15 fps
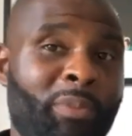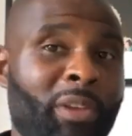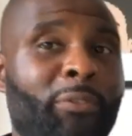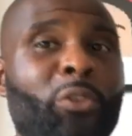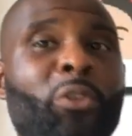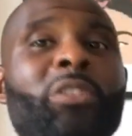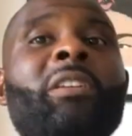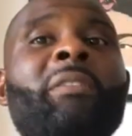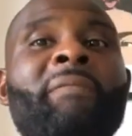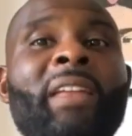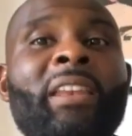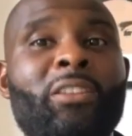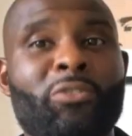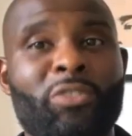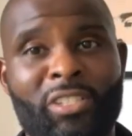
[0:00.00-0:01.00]
But if you're a
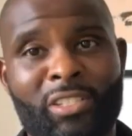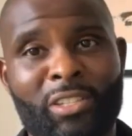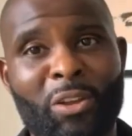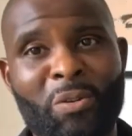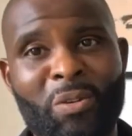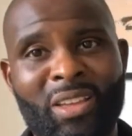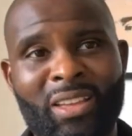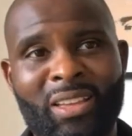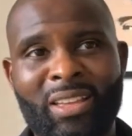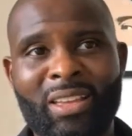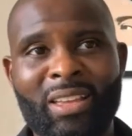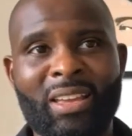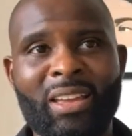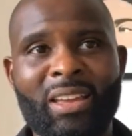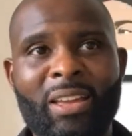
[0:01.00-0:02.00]
defender at Stoke,
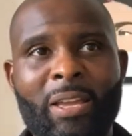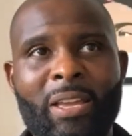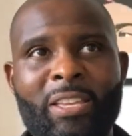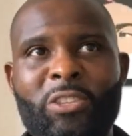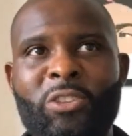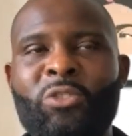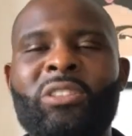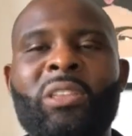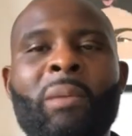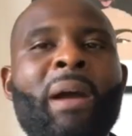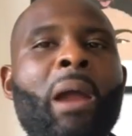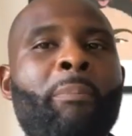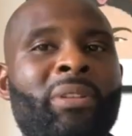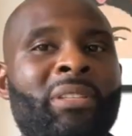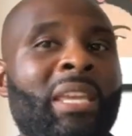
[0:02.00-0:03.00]
the amount
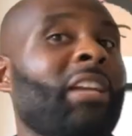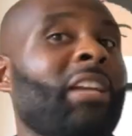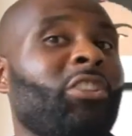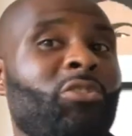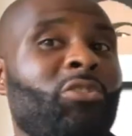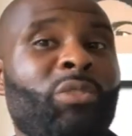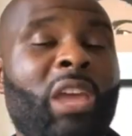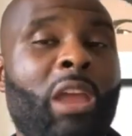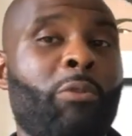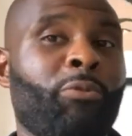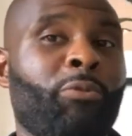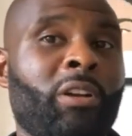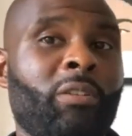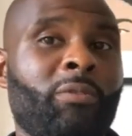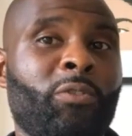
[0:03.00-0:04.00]
of protection you get in
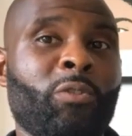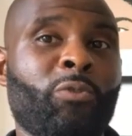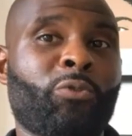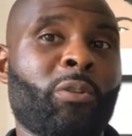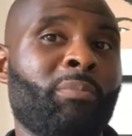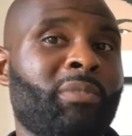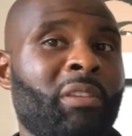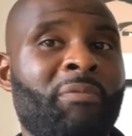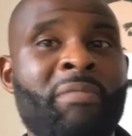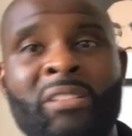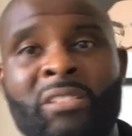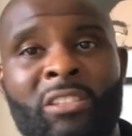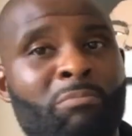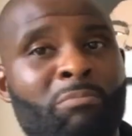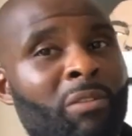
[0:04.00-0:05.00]
front of you from
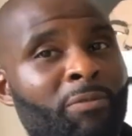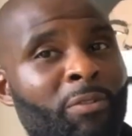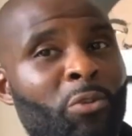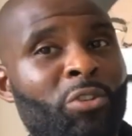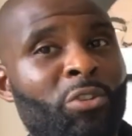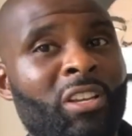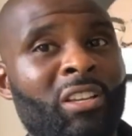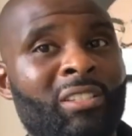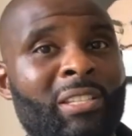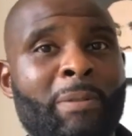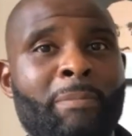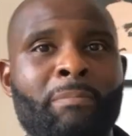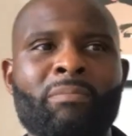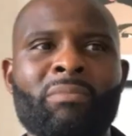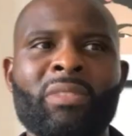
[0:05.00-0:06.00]
defensive midfielders
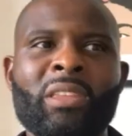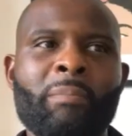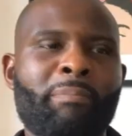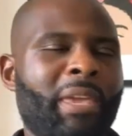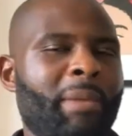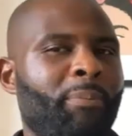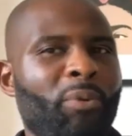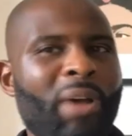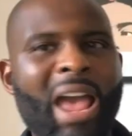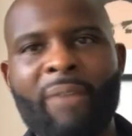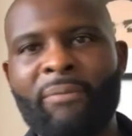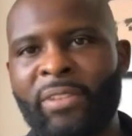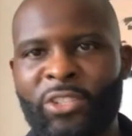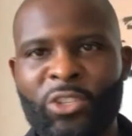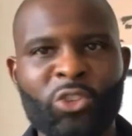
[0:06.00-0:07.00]
and people
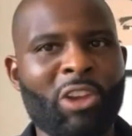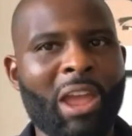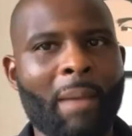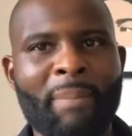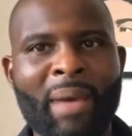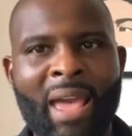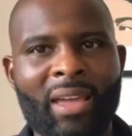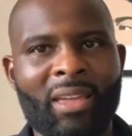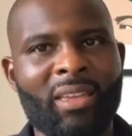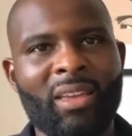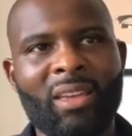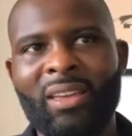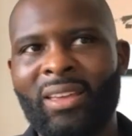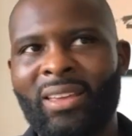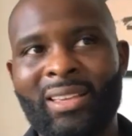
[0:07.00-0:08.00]
having to track back
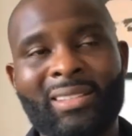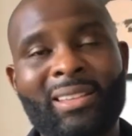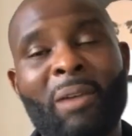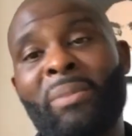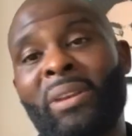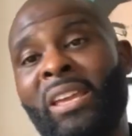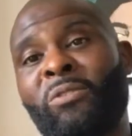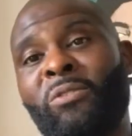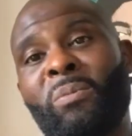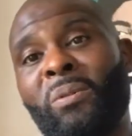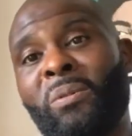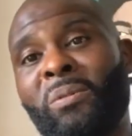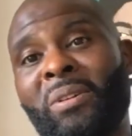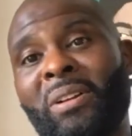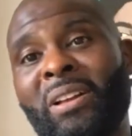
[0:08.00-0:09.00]
is unbelievable.